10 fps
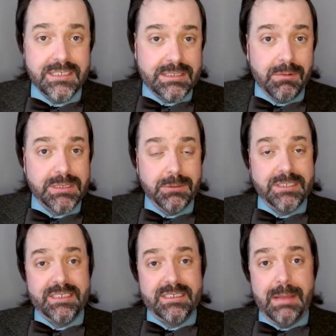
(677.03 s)
Is someone supposed
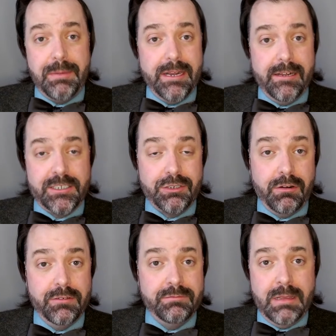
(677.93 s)
to step in and
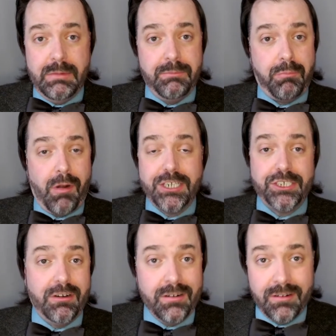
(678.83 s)
exert maybe
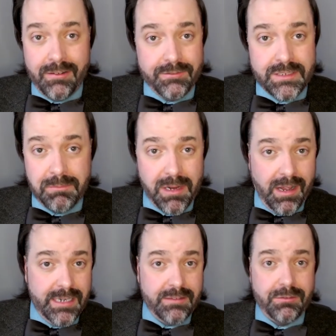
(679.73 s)
pressure of some
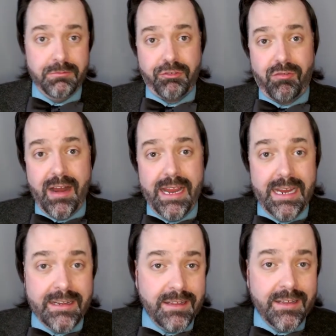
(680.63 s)
kind through trade?